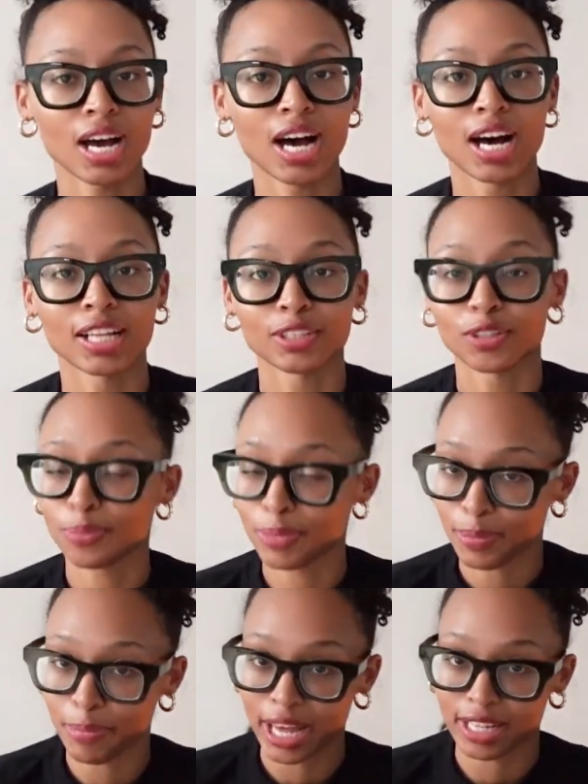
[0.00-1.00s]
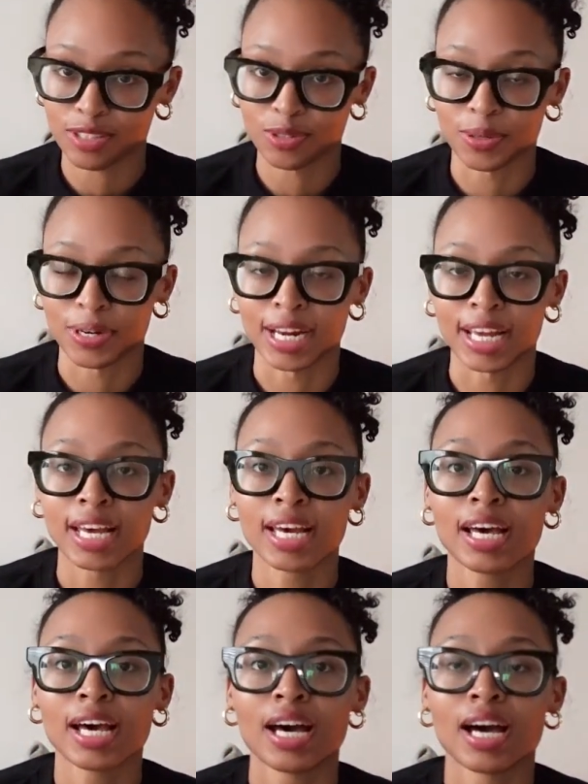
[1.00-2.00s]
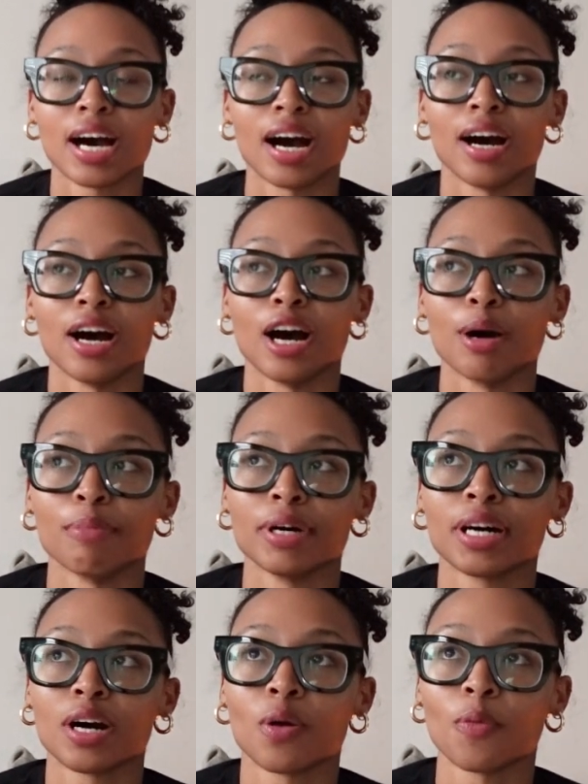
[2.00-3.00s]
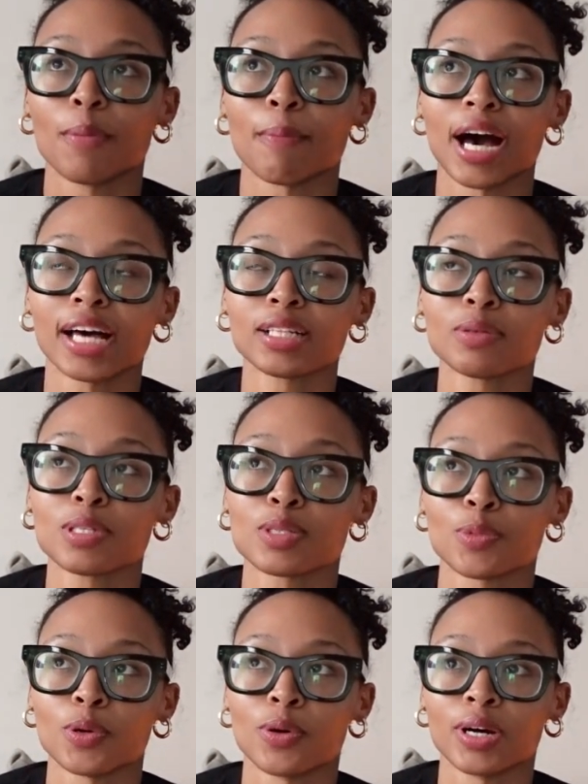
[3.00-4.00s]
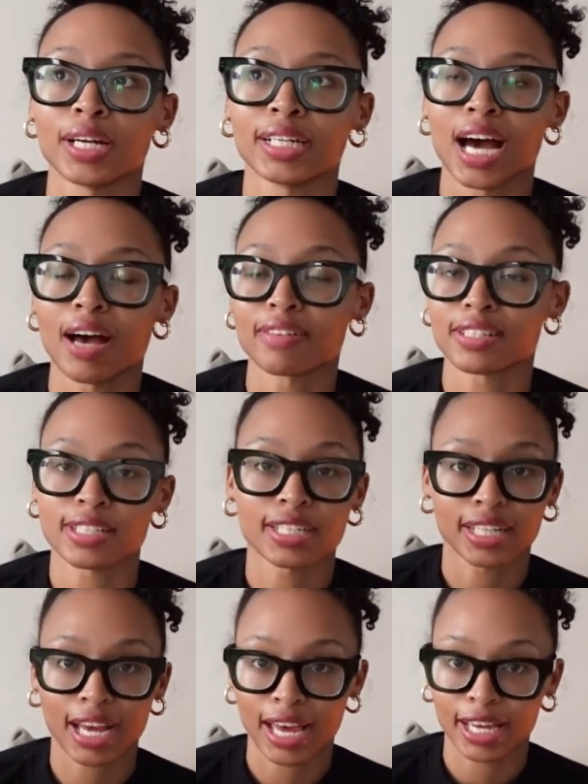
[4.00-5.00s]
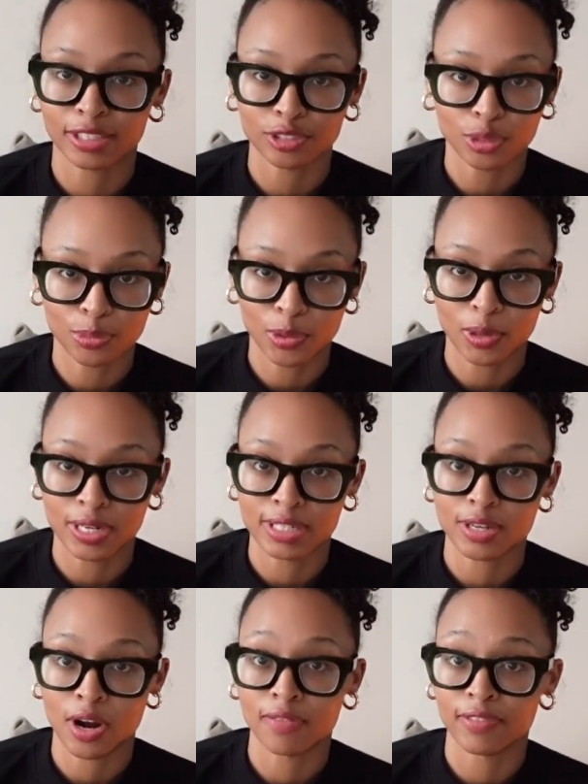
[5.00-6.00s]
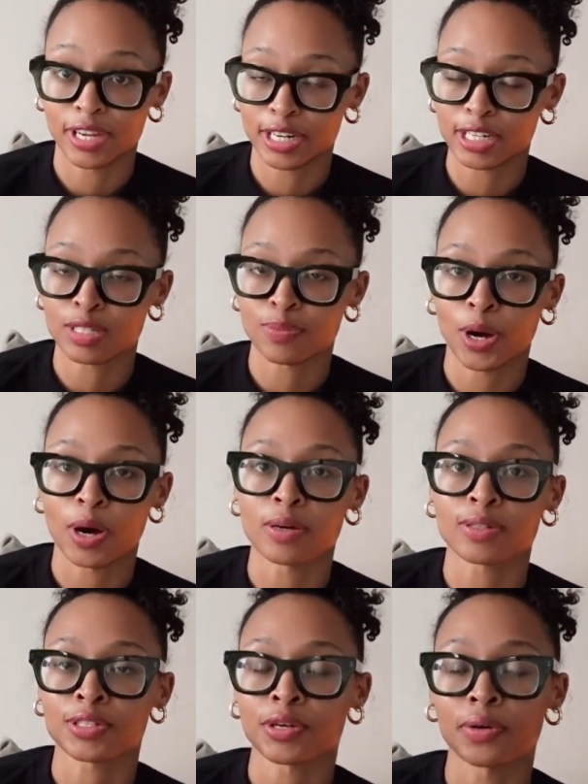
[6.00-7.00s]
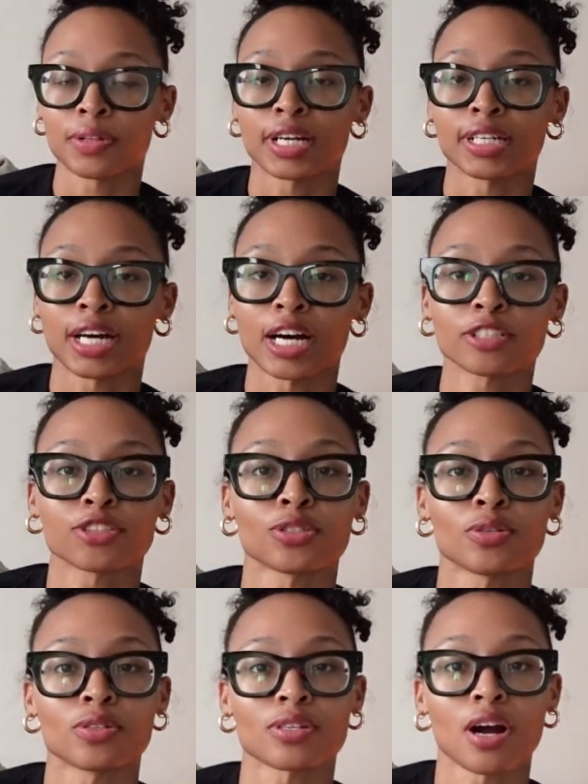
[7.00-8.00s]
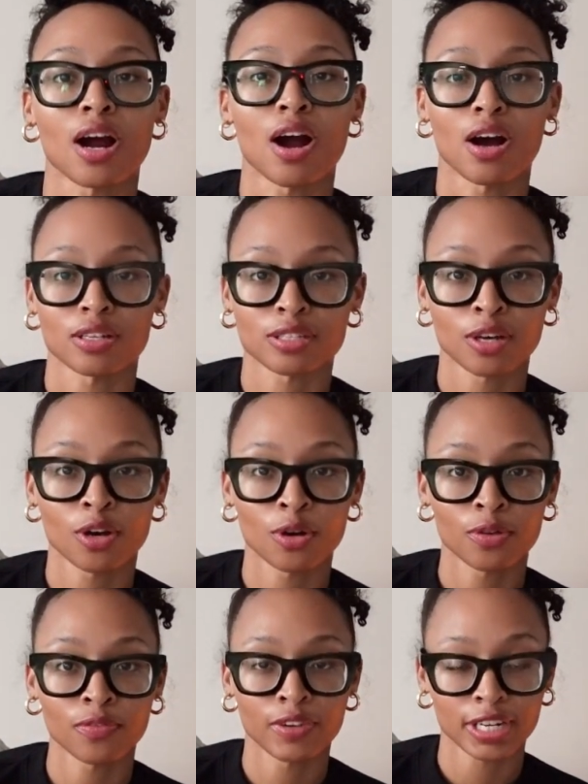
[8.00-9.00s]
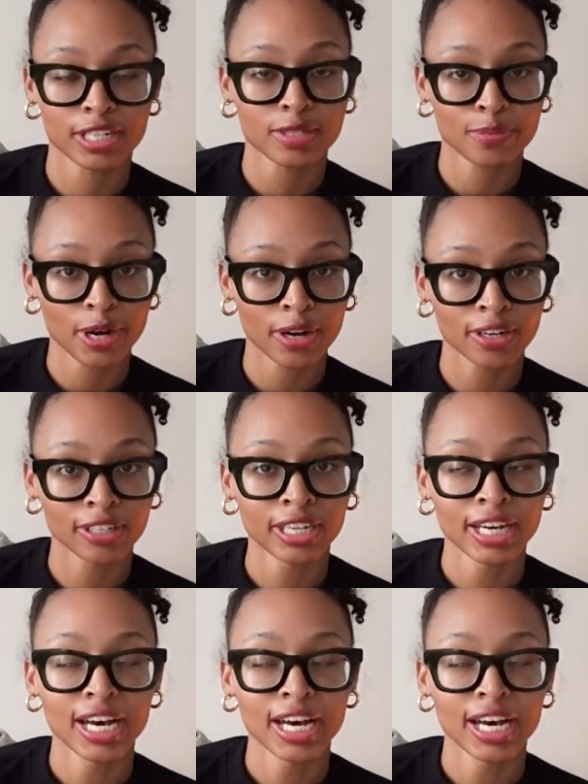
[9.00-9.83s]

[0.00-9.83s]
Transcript: a little bit of backstory. When Mila was born, obviously like newborns are very small, so their nostrils are also very small.